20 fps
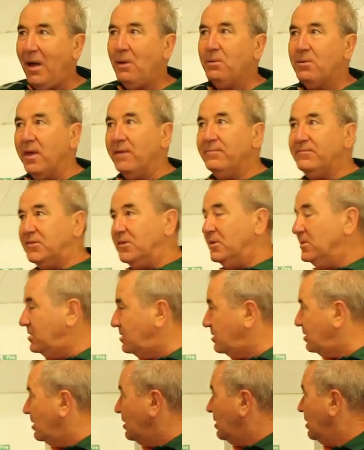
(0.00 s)
now gives
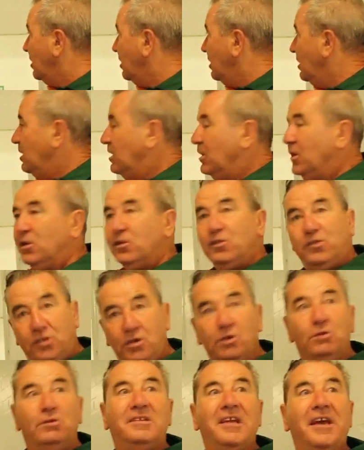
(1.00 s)
us
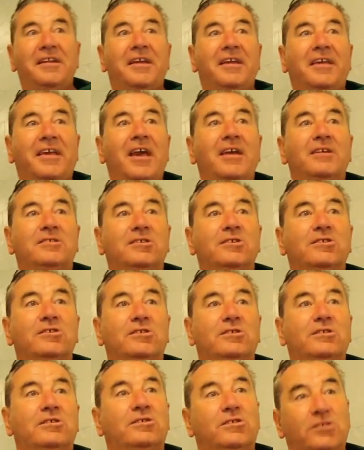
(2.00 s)
two dedicated
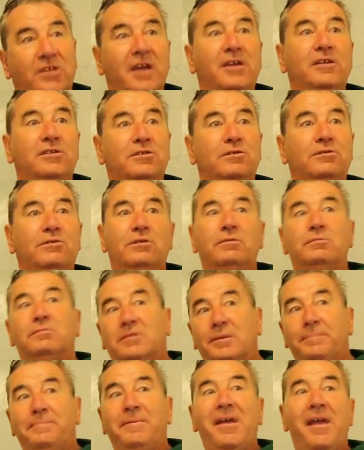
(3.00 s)
changing
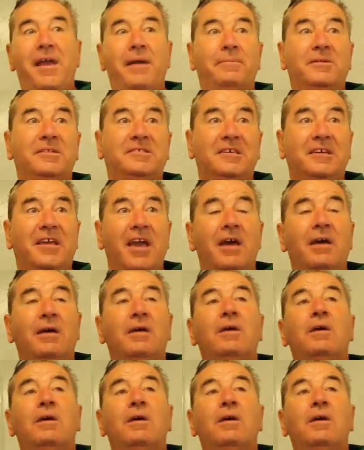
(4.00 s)
rooms and be able to get